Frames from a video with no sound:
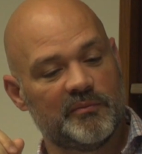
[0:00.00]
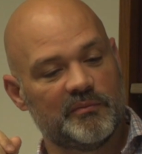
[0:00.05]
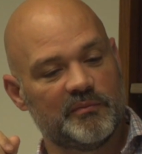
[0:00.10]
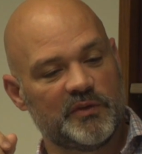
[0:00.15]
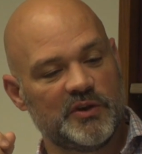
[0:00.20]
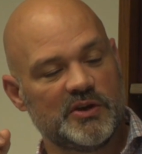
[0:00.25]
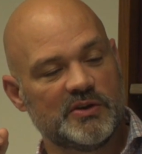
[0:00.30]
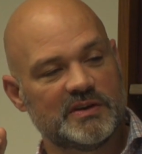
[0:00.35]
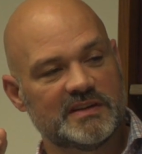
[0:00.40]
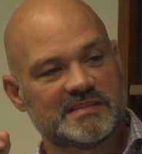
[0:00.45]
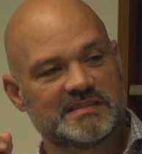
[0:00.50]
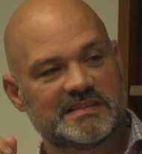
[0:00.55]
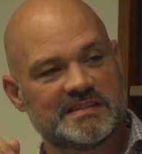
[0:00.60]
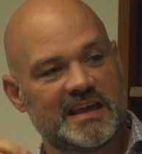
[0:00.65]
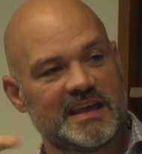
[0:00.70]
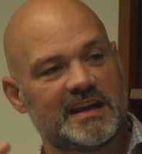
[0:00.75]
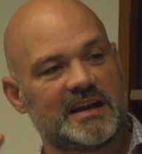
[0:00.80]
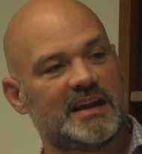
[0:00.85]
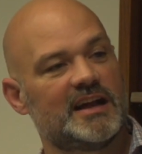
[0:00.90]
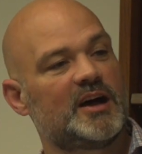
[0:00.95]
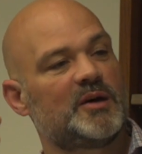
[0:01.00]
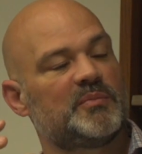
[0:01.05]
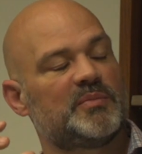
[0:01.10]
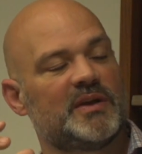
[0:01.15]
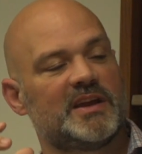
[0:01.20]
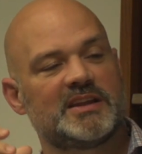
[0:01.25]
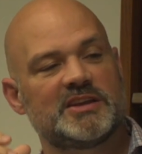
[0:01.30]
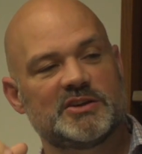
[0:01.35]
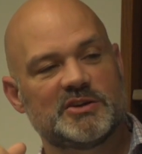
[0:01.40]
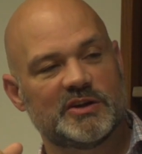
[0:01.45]
you could set it up
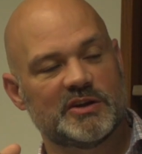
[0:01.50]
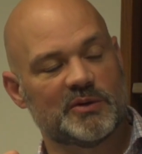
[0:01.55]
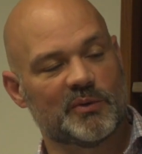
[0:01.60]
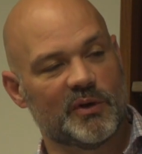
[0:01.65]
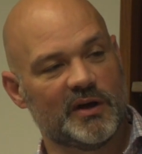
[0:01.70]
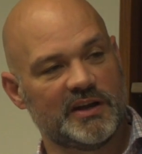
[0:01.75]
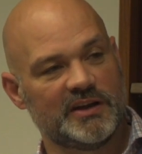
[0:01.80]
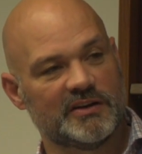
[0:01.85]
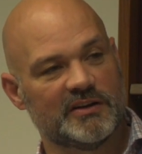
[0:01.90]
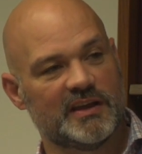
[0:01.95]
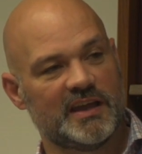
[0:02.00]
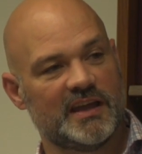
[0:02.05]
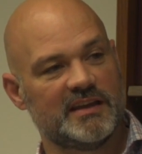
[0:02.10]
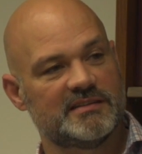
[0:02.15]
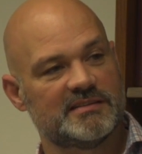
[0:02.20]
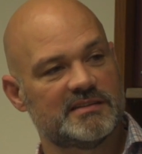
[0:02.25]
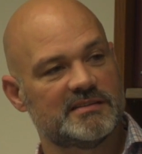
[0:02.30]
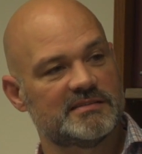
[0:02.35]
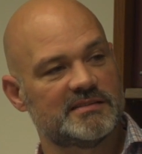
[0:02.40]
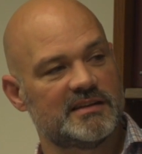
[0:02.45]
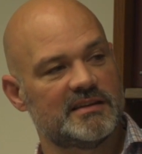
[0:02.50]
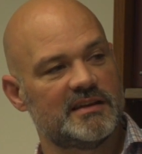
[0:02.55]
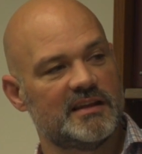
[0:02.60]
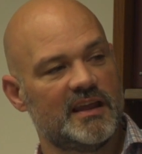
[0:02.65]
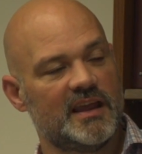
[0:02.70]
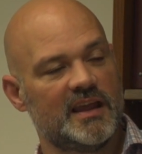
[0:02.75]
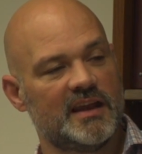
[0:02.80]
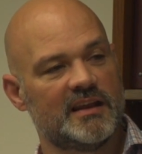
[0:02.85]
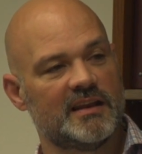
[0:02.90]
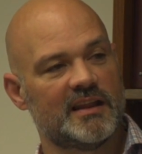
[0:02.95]
and you could run your cases? And
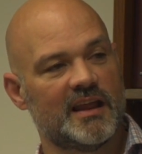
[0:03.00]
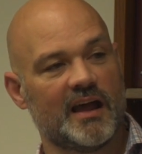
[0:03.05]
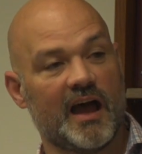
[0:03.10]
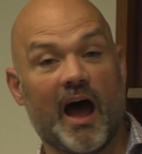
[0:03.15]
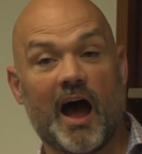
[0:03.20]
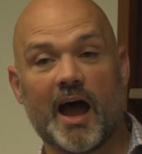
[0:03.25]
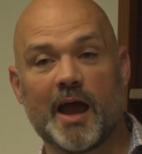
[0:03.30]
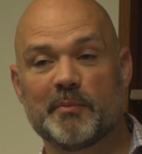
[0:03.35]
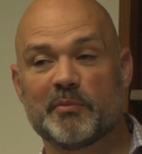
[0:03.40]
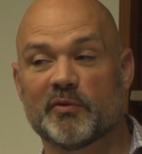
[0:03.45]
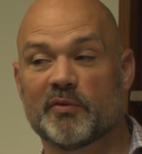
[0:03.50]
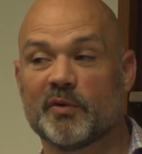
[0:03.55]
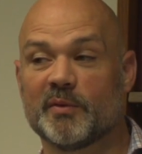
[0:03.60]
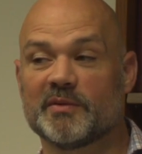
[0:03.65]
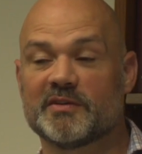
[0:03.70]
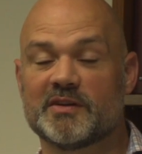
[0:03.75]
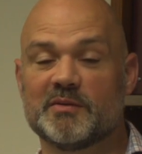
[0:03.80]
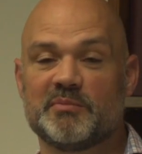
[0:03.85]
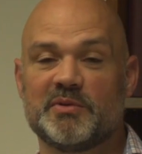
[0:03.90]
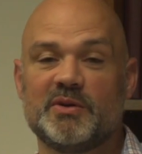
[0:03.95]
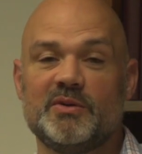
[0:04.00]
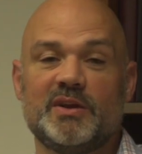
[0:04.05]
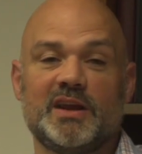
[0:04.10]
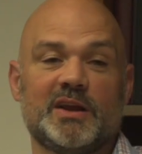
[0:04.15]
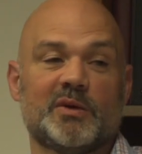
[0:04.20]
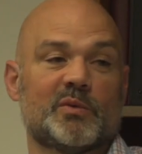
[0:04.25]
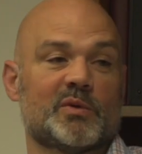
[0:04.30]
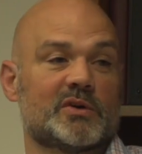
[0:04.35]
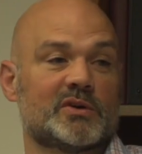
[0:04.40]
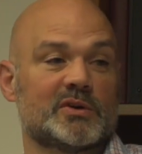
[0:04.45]
in the high performance
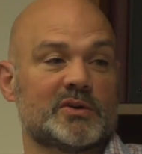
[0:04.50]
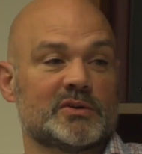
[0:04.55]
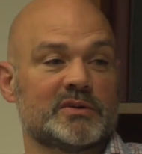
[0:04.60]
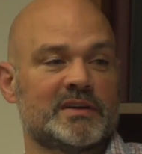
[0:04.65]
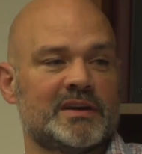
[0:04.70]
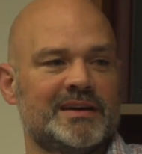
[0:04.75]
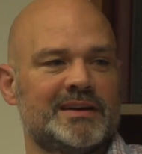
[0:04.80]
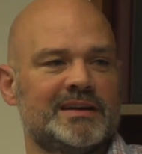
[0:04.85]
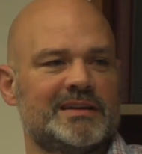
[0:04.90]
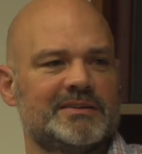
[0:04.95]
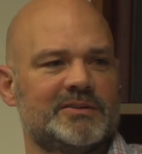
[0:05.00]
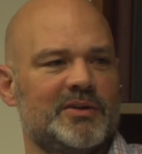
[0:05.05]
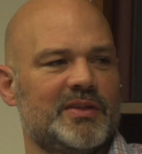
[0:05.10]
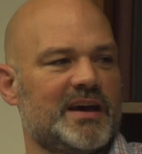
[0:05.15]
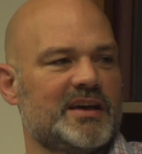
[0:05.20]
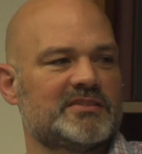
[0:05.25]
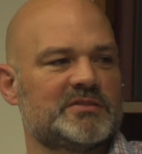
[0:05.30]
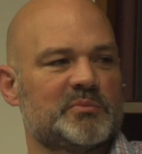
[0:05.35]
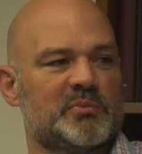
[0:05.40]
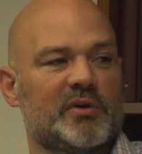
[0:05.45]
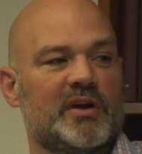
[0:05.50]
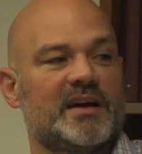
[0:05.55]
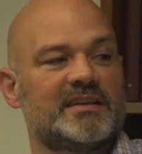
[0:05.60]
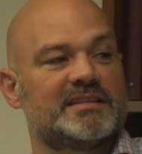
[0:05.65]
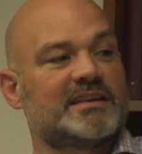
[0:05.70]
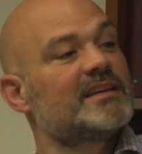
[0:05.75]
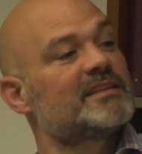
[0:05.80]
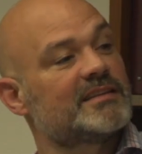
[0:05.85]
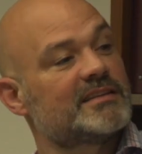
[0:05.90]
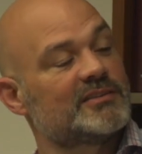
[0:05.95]
computing world, 2,000
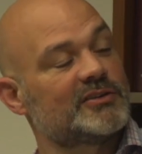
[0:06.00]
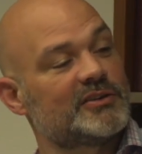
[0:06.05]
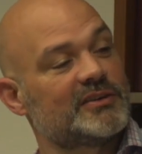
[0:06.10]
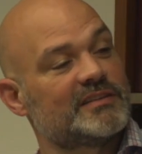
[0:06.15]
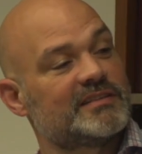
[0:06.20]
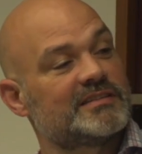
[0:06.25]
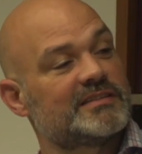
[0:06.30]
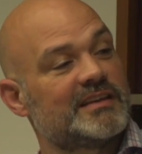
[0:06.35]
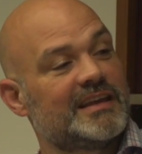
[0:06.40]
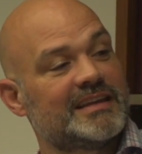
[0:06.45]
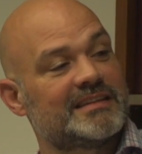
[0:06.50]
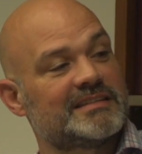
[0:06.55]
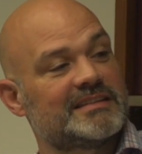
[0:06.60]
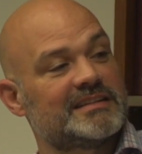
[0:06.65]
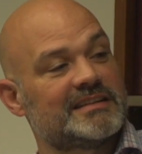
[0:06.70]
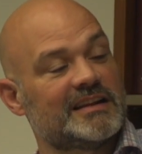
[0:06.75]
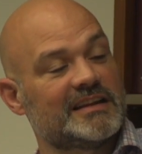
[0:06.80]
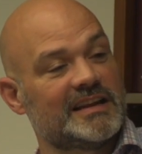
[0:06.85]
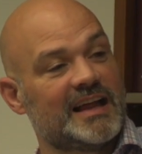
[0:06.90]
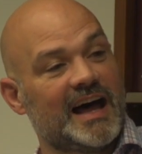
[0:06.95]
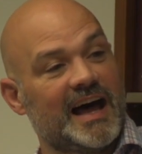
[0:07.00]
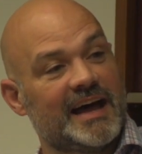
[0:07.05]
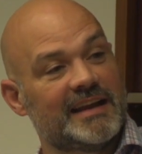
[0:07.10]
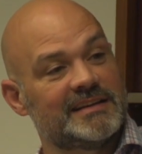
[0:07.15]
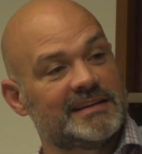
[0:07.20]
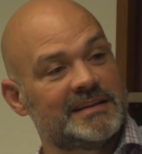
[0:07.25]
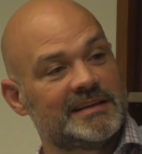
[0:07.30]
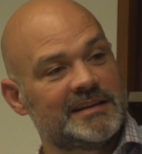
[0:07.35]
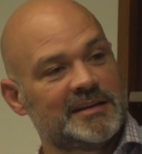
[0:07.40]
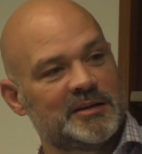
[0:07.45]
processors isn't a lot.
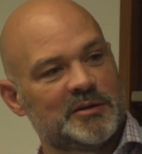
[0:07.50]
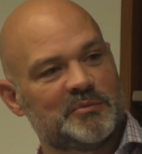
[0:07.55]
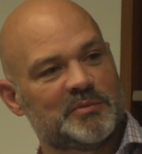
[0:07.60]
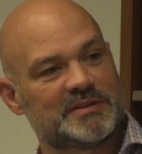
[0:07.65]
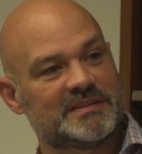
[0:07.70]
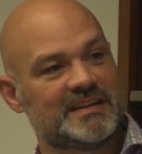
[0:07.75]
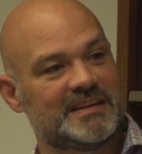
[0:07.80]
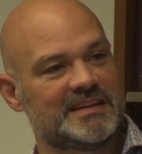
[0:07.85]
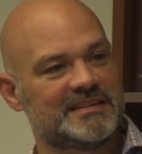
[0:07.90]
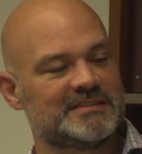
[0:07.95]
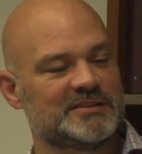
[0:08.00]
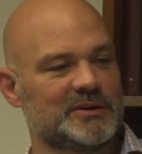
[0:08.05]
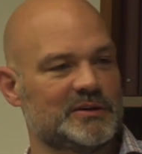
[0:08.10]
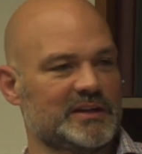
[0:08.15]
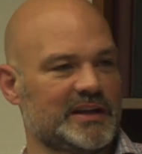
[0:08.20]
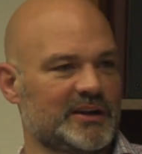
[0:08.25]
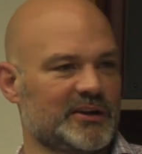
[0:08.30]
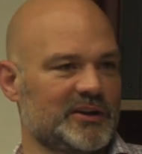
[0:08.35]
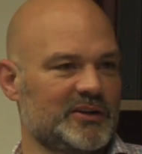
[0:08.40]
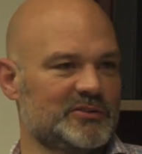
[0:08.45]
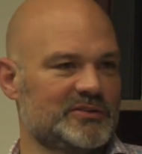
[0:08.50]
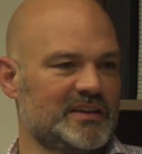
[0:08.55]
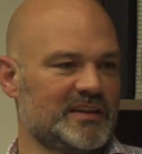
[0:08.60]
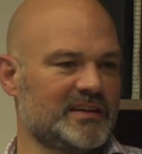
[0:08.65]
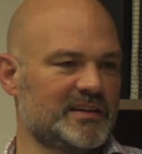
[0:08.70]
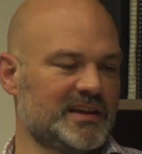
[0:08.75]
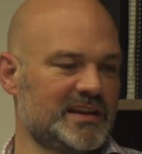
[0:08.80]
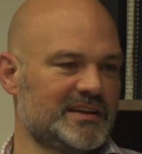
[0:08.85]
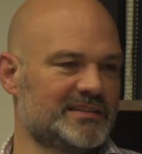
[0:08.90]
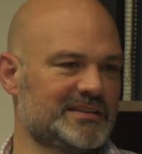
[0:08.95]
But to these nuclear
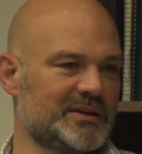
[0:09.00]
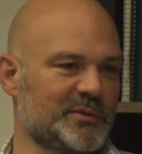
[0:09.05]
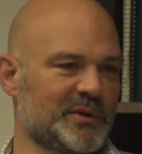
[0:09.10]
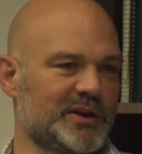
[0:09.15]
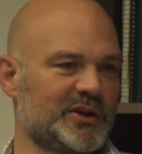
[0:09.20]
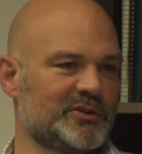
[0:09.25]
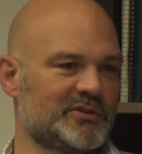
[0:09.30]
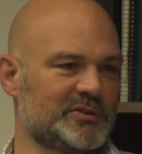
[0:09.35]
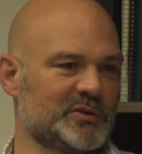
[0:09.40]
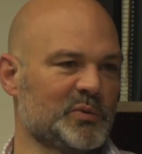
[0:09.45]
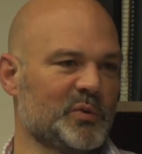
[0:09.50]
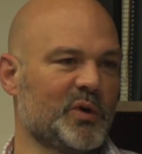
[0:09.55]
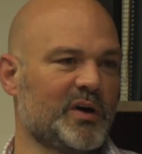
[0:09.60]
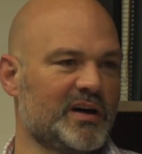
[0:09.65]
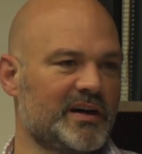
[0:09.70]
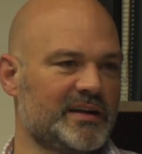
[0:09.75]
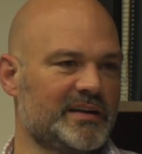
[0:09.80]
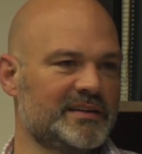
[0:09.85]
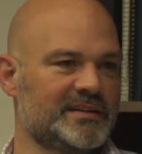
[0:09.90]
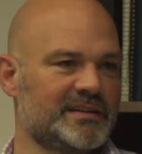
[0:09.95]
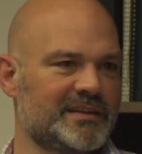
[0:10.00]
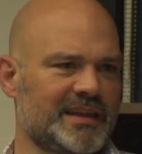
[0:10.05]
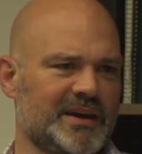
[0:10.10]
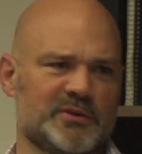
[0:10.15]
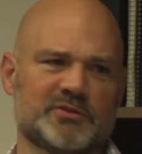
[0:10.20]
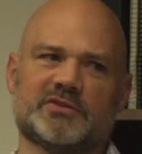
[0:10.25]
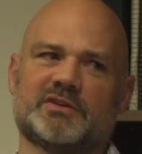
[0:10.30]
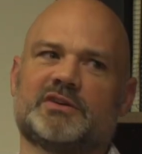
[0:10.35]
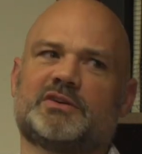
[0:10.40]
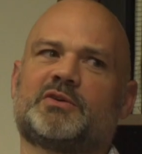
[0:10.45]
utilities that were used to one, that
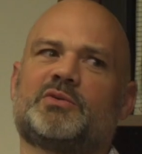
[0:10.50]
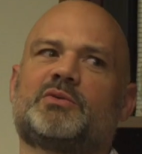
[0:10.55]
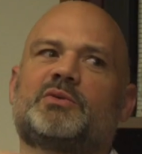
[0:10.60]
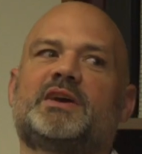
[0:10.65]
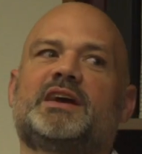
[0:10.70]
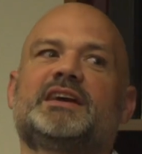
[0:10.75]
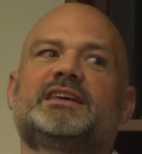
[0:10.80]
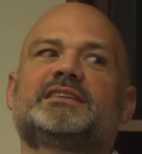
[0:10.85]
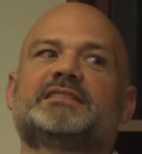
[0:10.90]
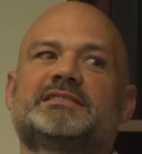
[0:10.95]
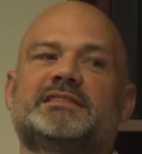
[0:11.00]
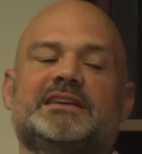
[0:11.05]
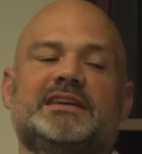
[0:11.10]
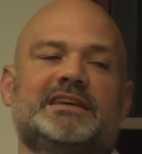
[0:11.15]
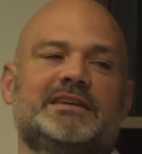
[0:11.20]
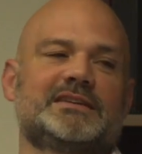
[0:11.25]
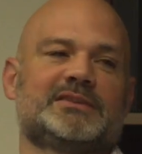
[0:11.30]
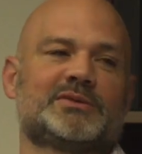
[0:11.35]
was a crazy,